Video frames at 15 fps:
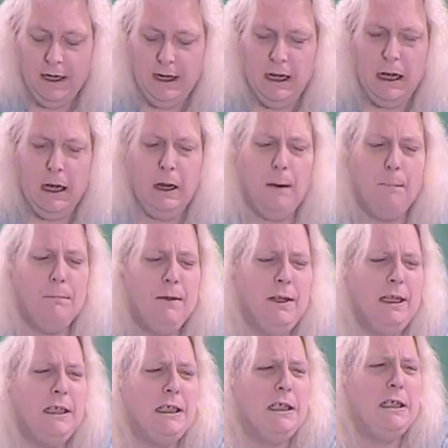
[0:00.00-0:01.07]

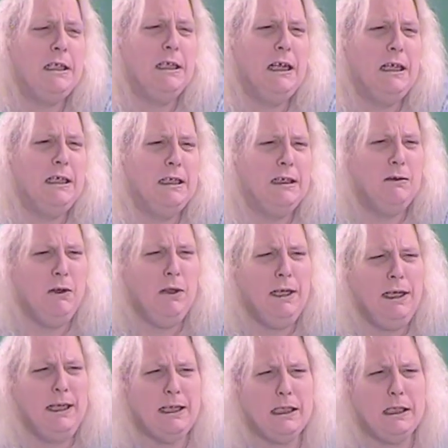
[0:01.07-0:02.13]
It's
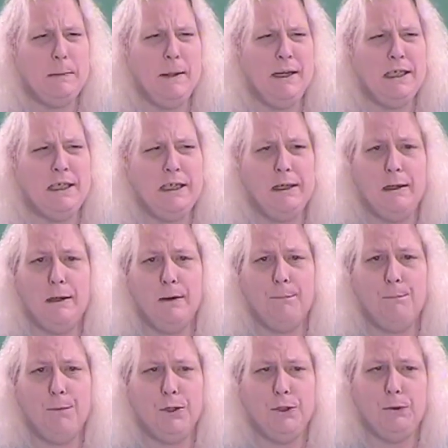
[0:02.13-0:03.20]
really expensive
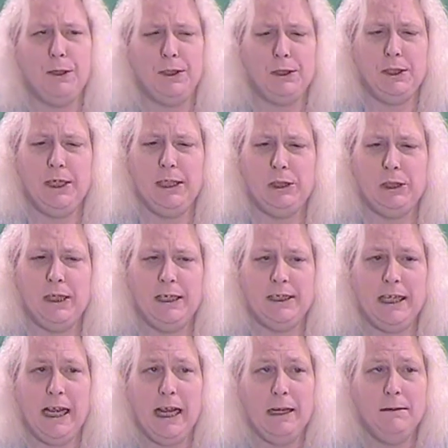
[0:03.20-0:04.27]
to do education like
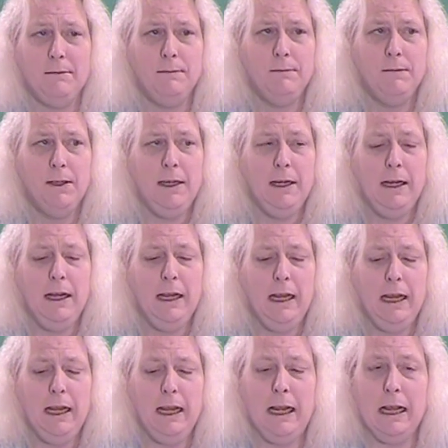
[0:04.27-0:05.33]
that.
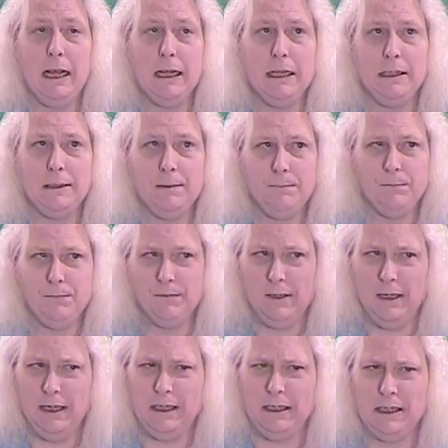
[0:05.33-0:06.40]
And
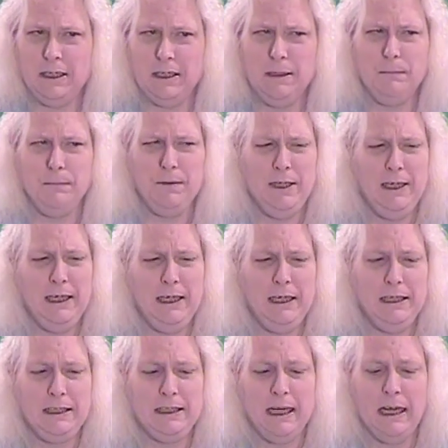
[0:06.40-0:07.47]
it's
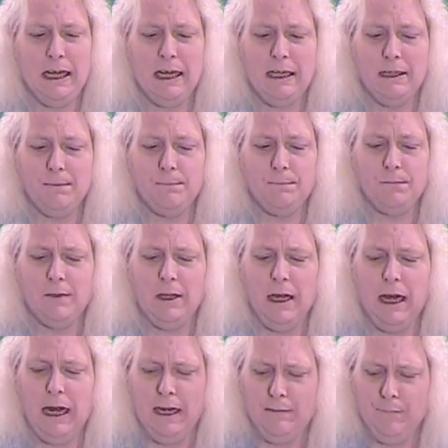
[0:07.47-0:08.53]
something that
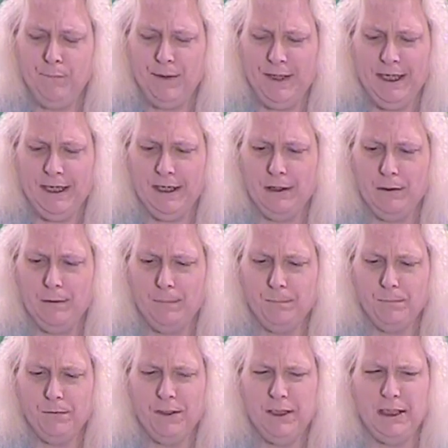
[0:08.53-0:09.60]
I feel
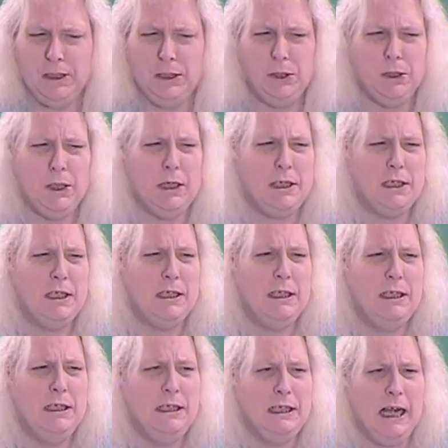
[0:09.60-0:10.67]
is just
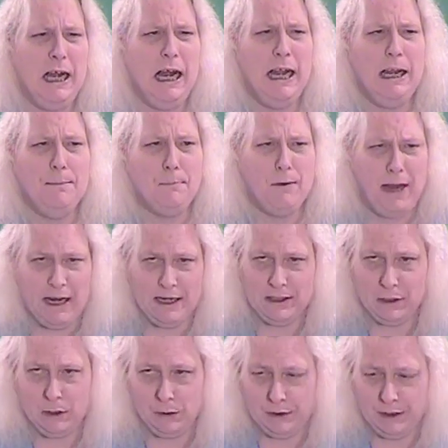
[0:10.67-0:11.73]
not
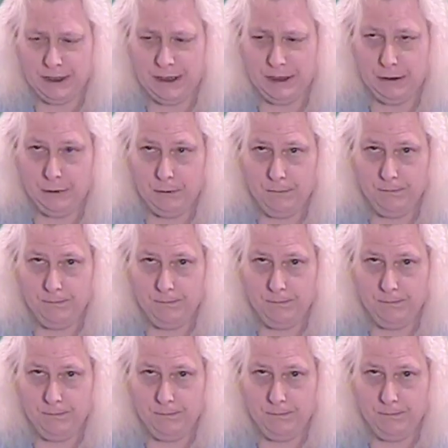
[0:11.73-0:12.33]
practical to do.